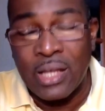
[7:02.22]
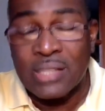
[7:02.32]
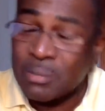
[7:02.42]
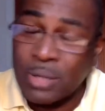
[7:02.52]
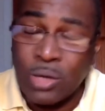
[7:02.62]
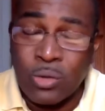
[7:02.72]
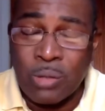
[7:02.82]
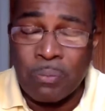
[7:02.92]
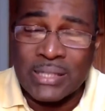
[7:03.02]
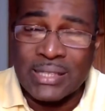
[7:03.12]
somebody who the
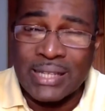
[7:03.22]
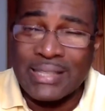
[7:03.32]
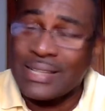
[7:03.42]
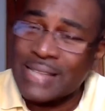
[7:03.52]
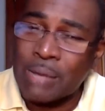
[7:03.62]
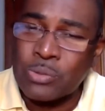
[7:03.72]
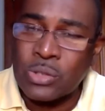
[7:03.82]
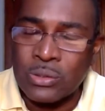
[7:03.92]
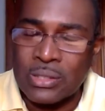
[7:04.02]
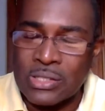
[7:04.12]
President in his
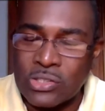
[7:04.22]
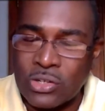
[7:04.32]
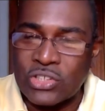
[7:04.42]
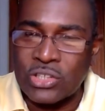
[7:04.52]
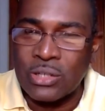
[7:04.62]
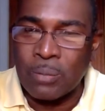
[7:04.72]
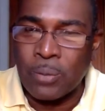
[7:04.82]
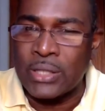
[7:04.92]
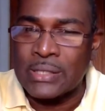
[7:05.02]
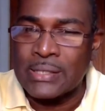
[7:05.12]
absolute discretion
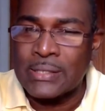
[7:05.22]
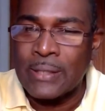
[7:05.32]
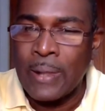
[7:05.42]
appoints.